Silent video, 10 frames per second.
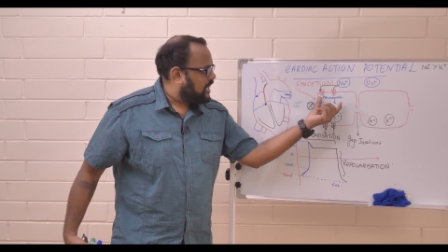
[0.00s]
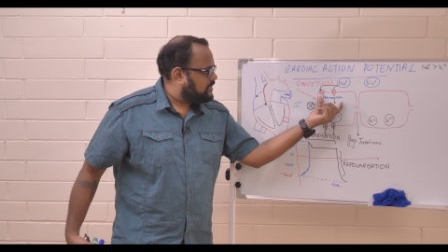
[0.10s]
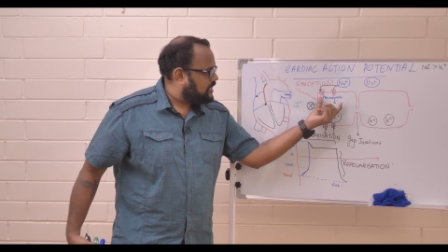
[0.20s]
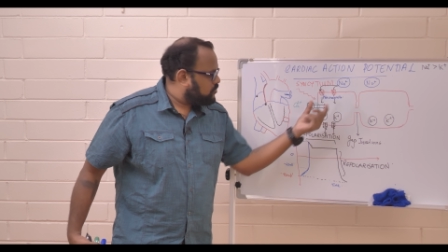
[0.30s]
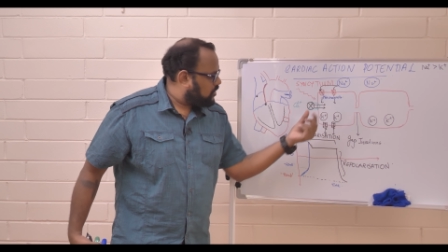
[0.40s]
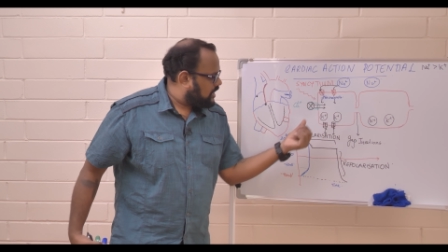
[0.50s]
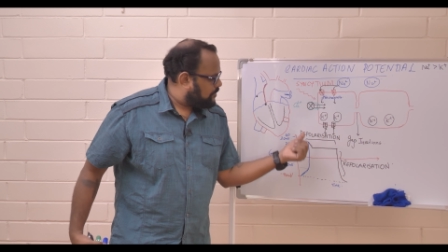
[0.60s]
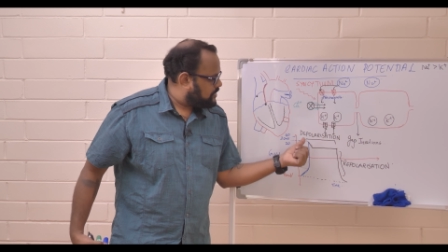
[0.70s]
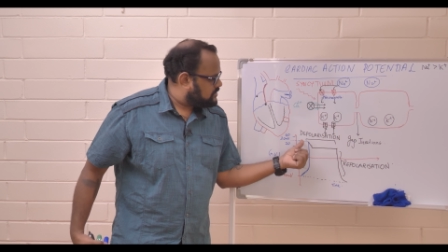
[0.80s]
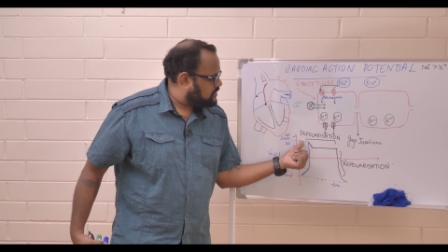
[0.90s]
And then what
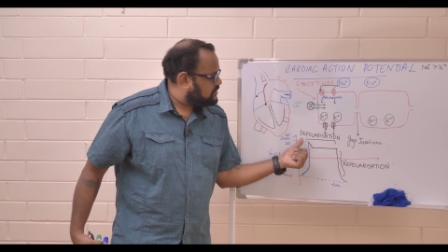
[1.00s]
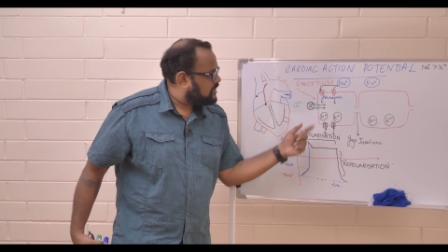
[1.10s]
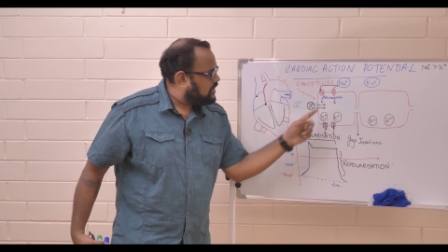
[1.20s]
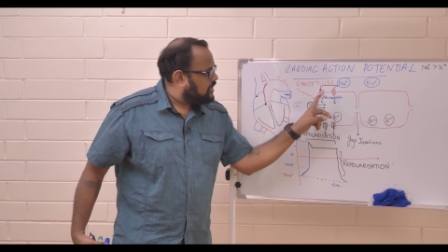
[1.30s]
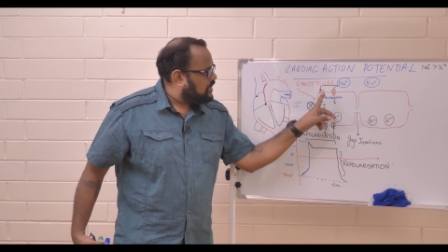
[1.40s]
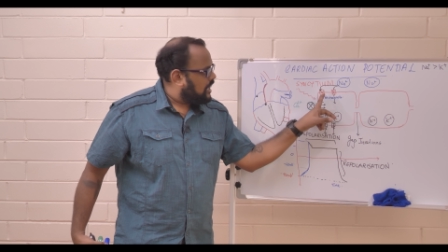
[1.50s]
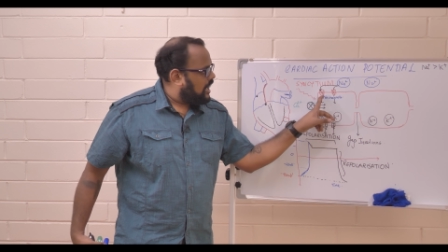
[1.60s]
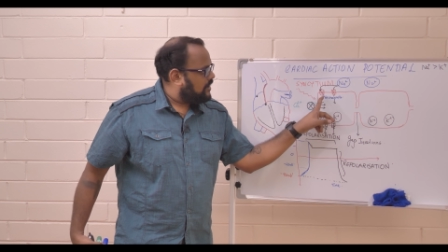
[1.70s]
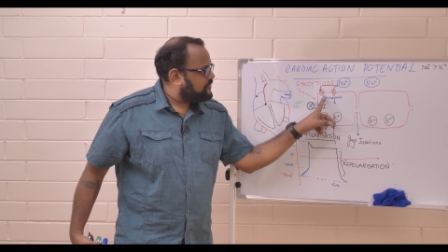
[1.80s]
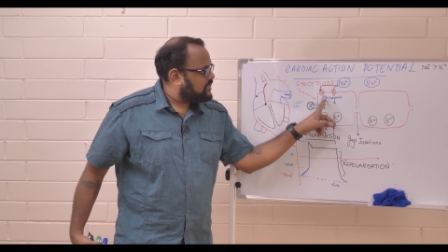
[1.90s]
happens is,
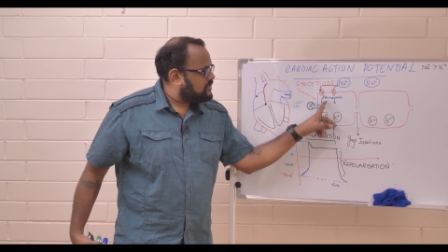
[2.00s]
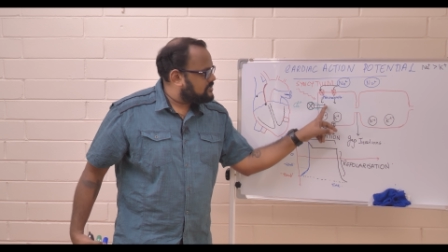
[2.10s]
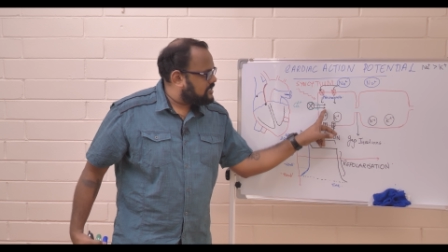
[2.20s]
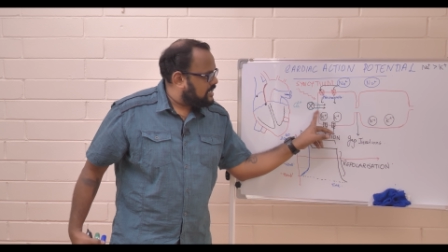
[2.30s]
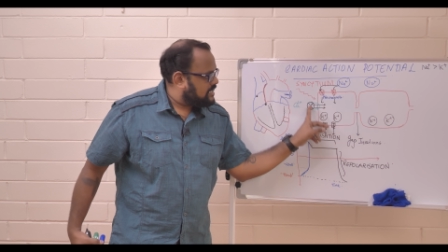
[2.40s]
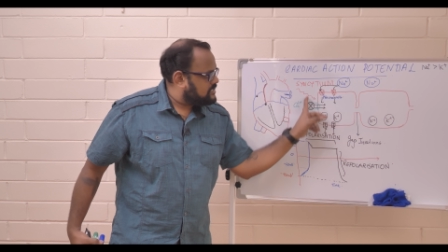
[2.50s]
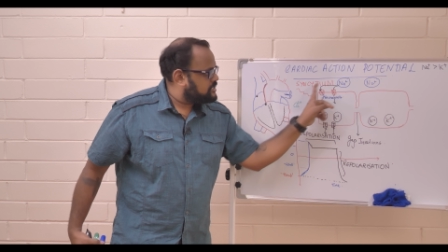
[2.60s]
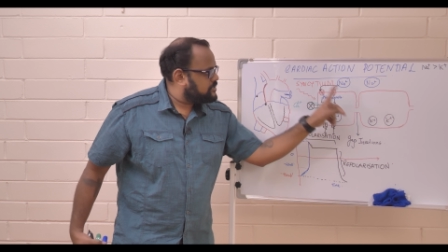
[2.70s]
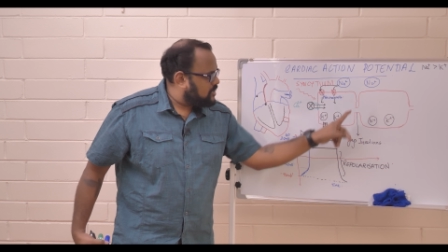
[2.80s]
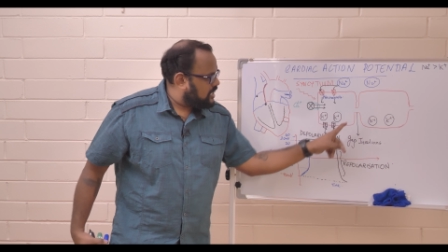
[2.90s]
after the cell is
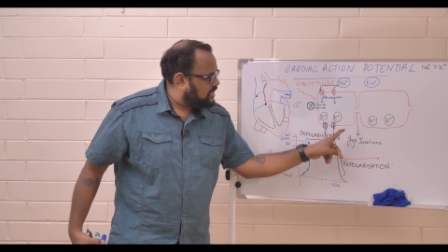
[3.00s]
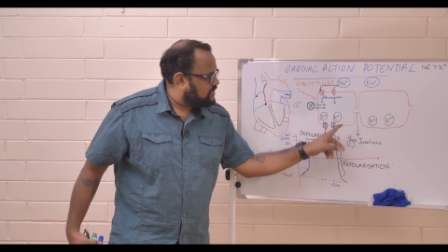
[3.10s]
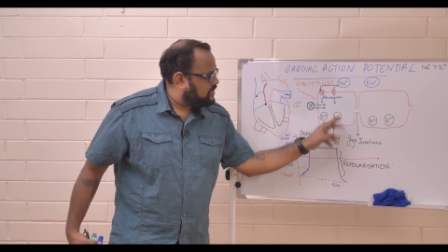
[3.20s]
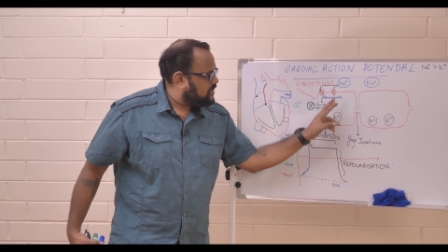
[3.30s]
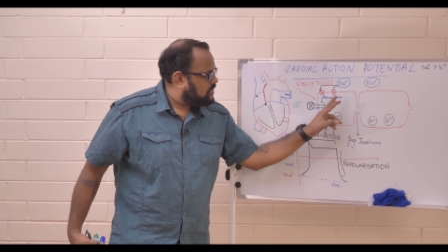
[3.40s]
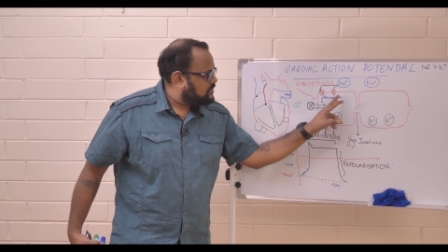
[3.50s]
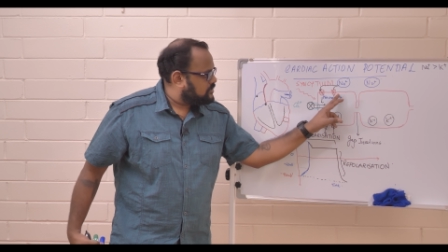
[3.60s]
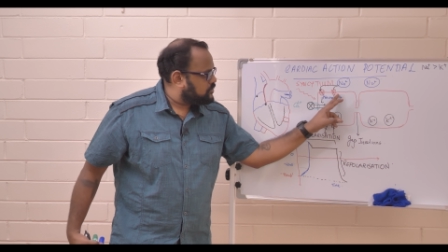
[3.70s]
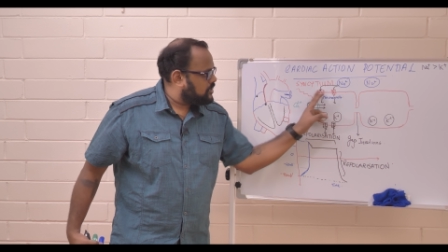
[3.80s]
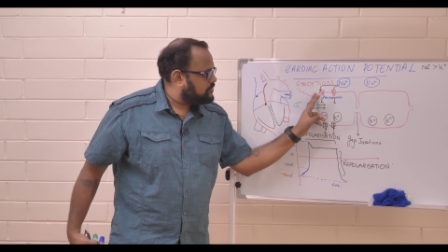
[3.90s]
stimulated,
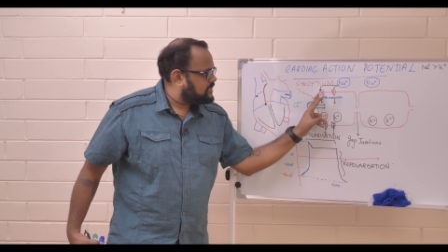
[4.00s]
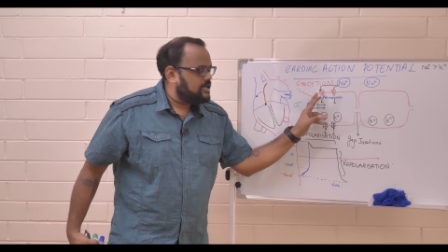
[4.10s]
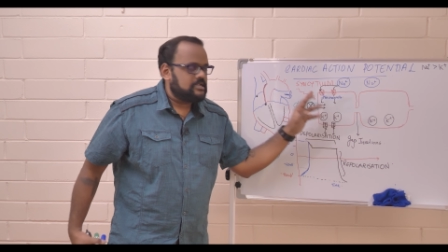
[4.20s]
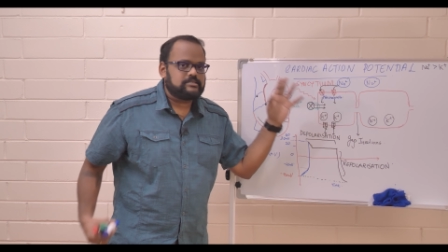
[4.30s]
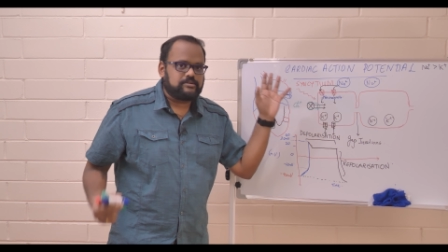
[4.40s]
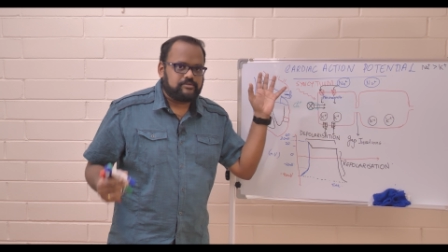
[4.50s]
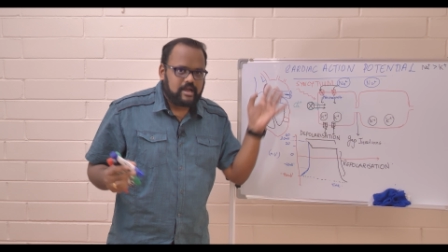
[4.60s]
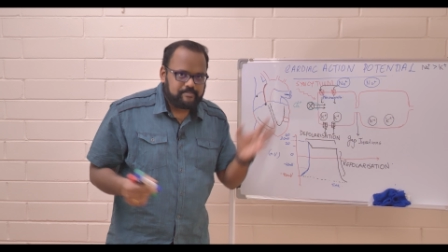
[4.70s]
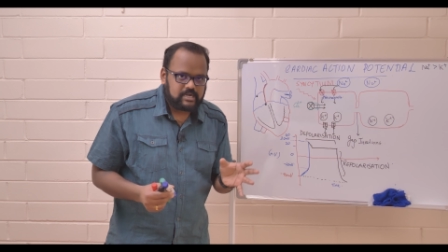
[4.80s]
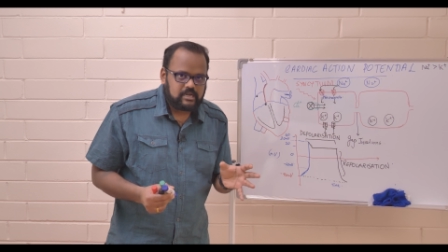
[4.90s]
the sodium channels
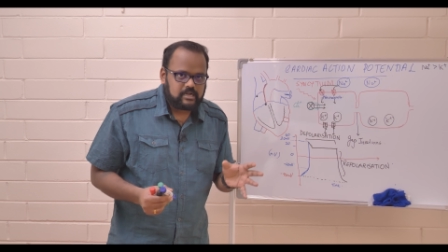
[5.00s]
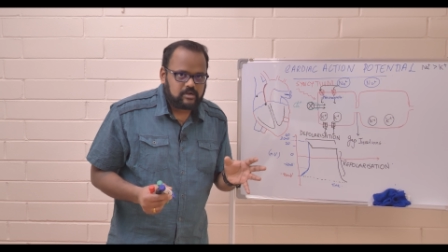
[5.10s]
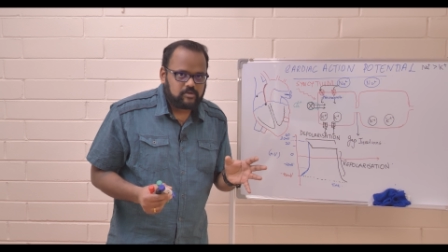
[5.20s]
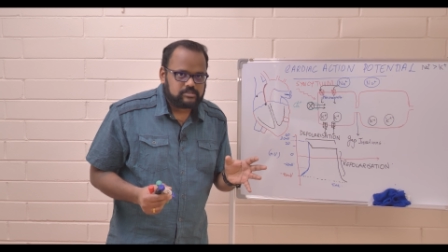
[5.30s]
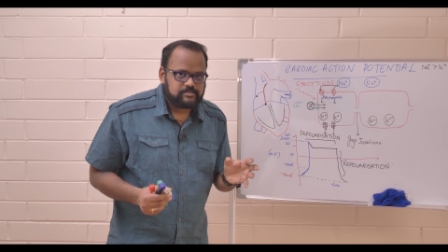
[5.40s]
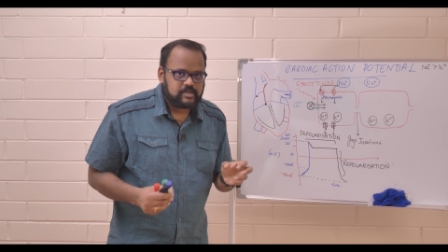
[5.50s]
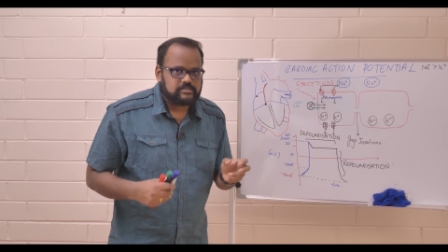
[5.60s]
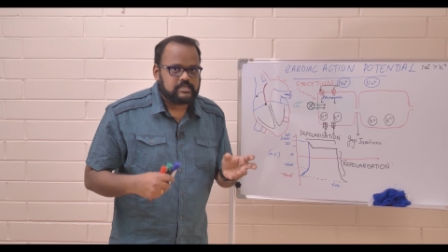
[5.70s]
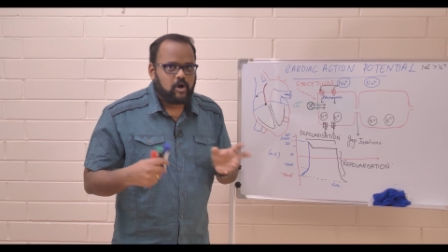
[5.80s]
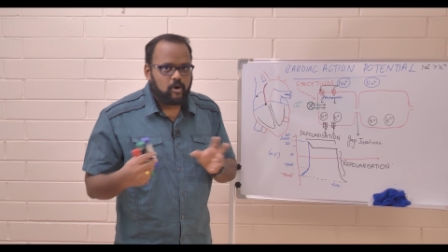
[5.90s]
rapidly close,
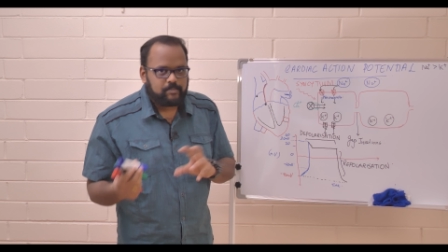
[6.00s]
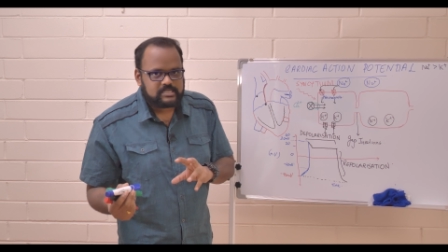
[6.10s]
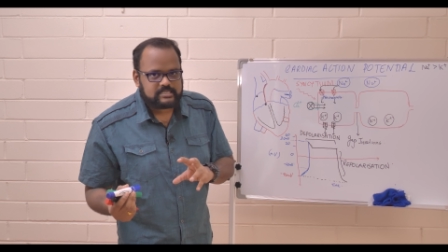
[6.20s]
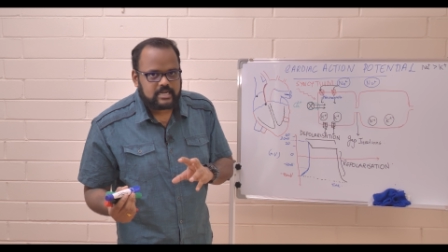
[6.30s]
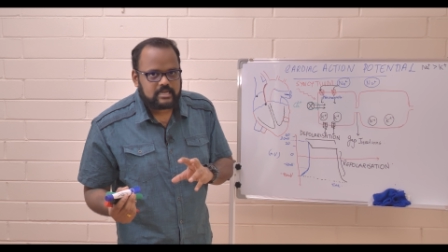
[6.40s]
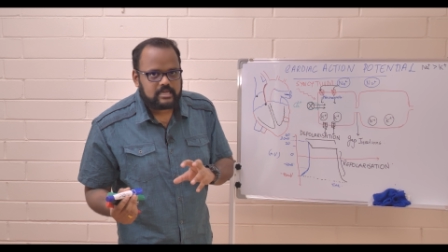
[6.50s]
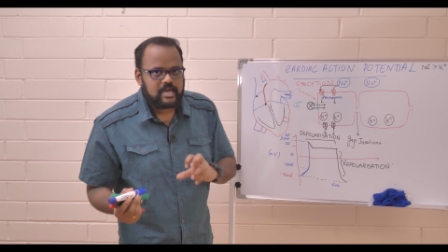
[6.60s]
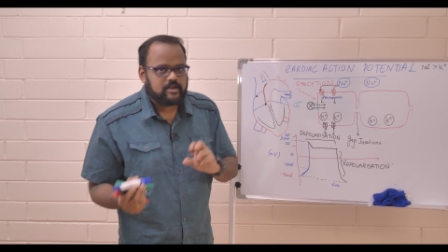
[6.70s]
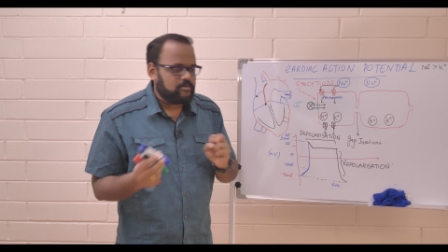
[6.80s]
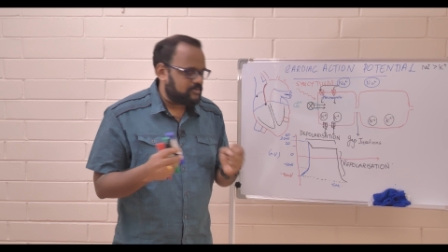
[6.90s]
because they open suddenly
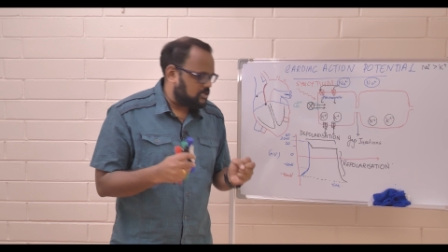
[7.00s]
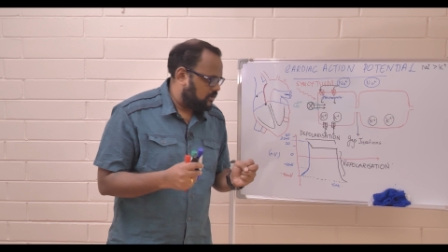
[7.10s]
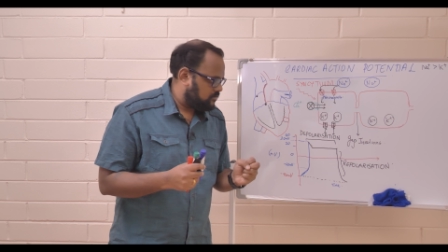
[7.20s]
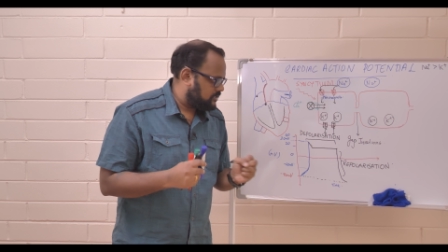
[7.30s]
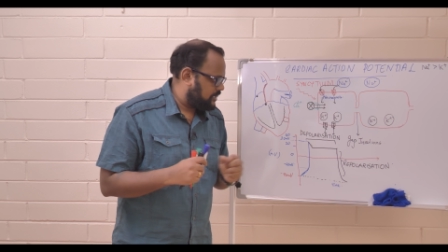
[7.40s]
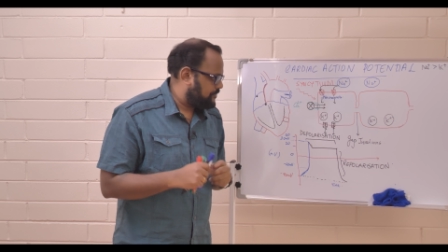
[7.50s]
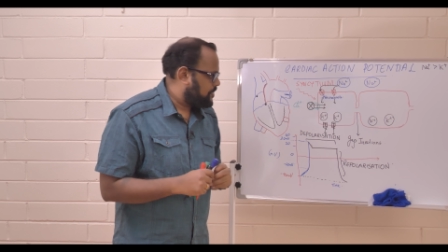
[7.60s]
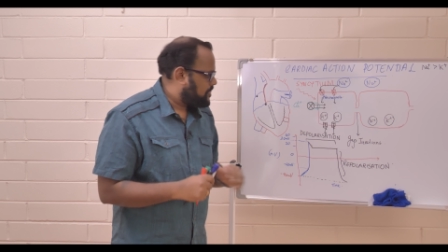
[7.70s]
and open closely